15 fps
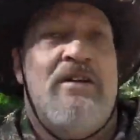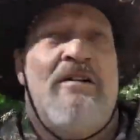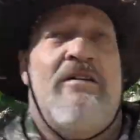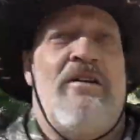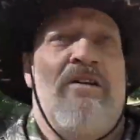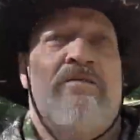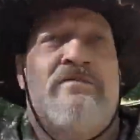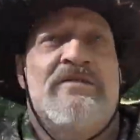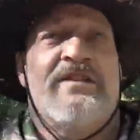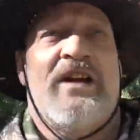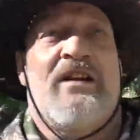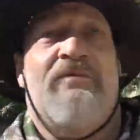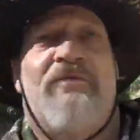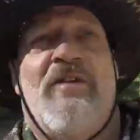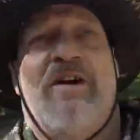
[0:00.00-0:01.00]
all the ones I
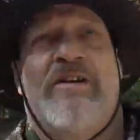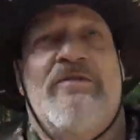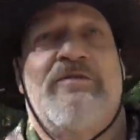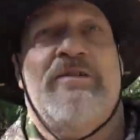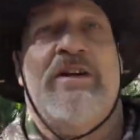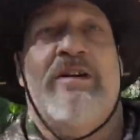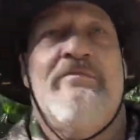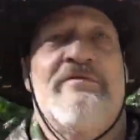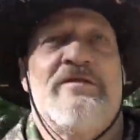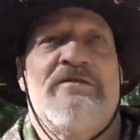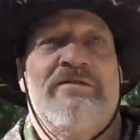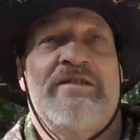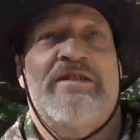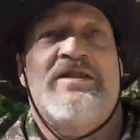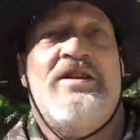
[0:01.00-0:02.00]
could find on
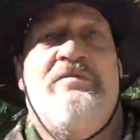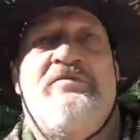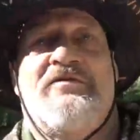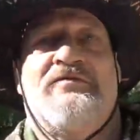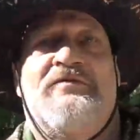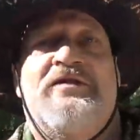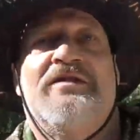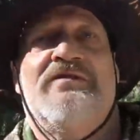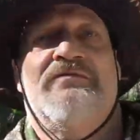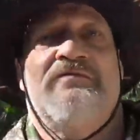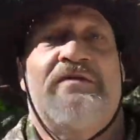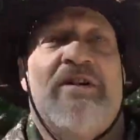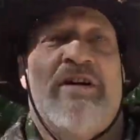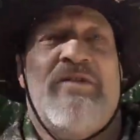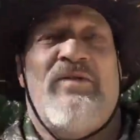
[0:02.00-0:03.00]
Amazon, the cheapest ones was
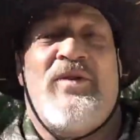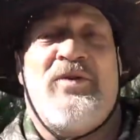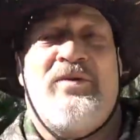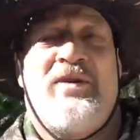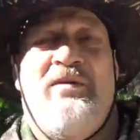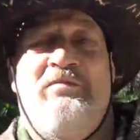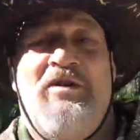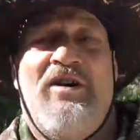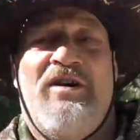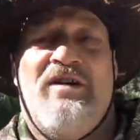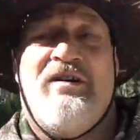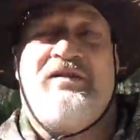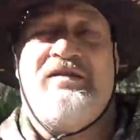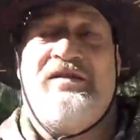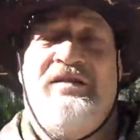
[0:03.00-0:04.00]
like thirty
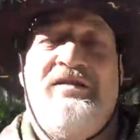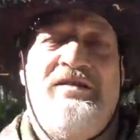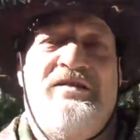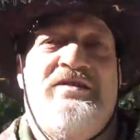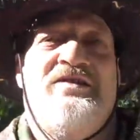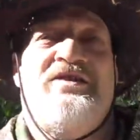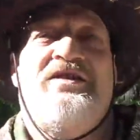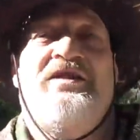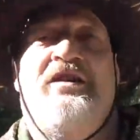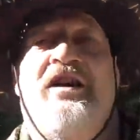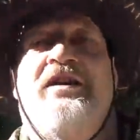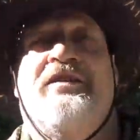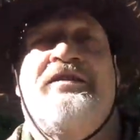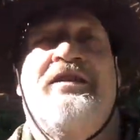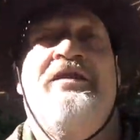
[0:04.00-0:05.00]
bucks. She
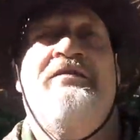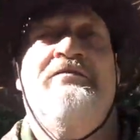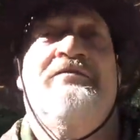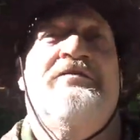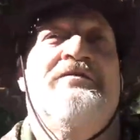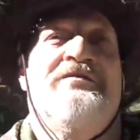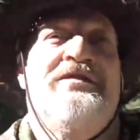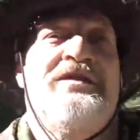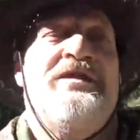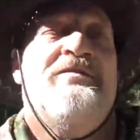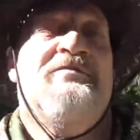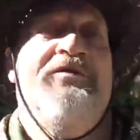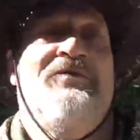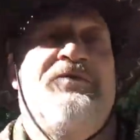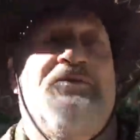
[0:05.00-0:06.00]
got that one on
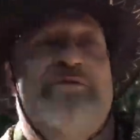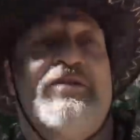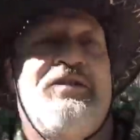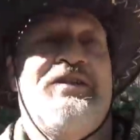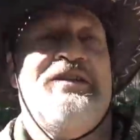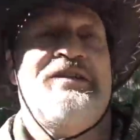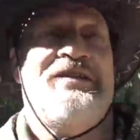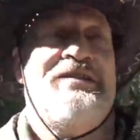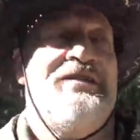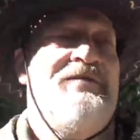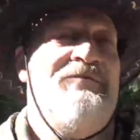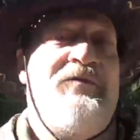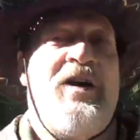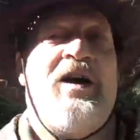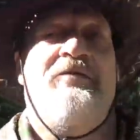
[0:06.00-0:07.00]
Temu for, I think she said
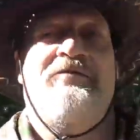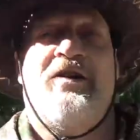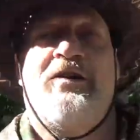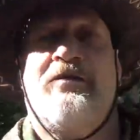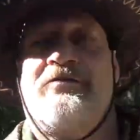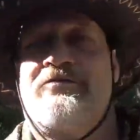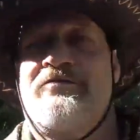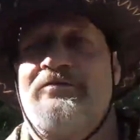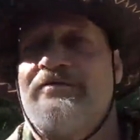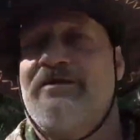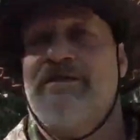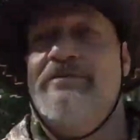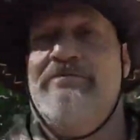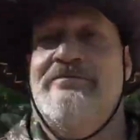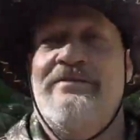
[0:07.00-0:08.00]
five dollars or
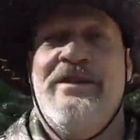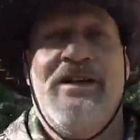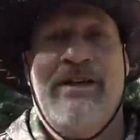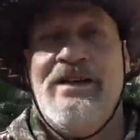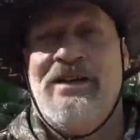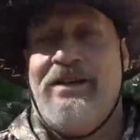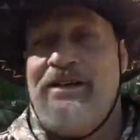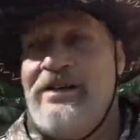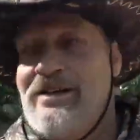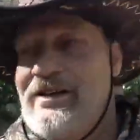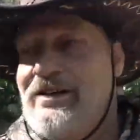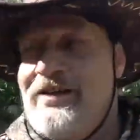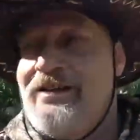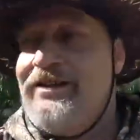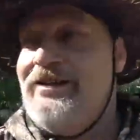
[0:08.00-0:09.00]
something.
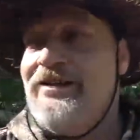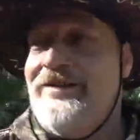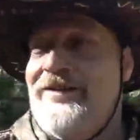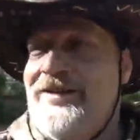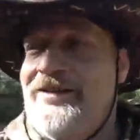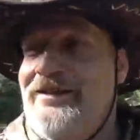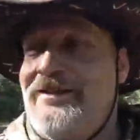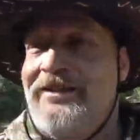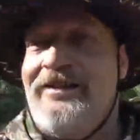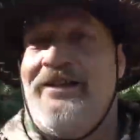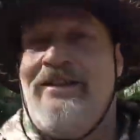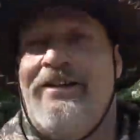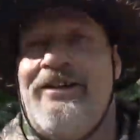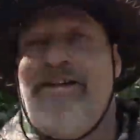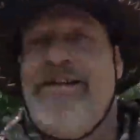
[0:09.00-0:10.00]
I
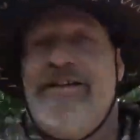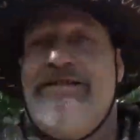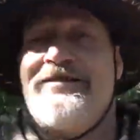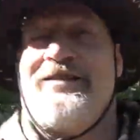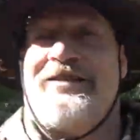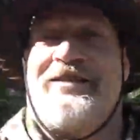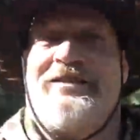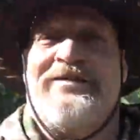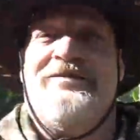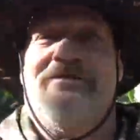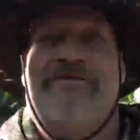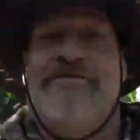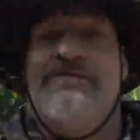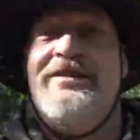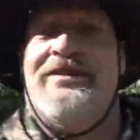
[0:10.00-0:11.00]
was like,
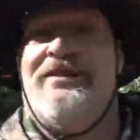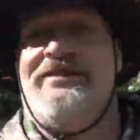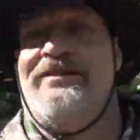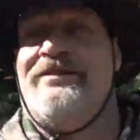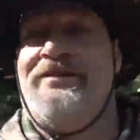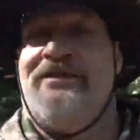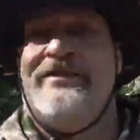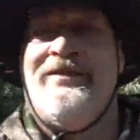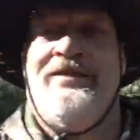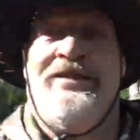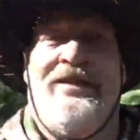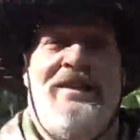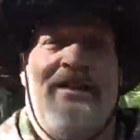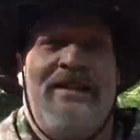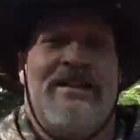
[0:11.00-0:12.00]
cool.
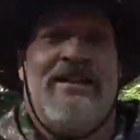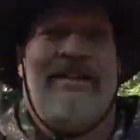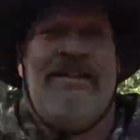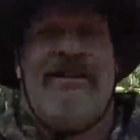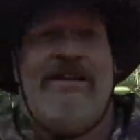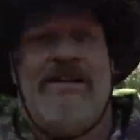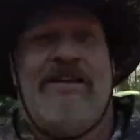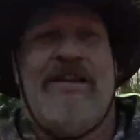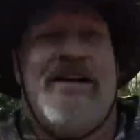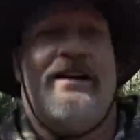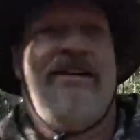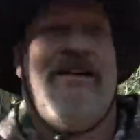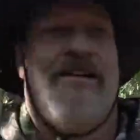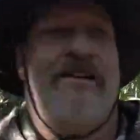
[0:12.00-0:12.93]
Alright.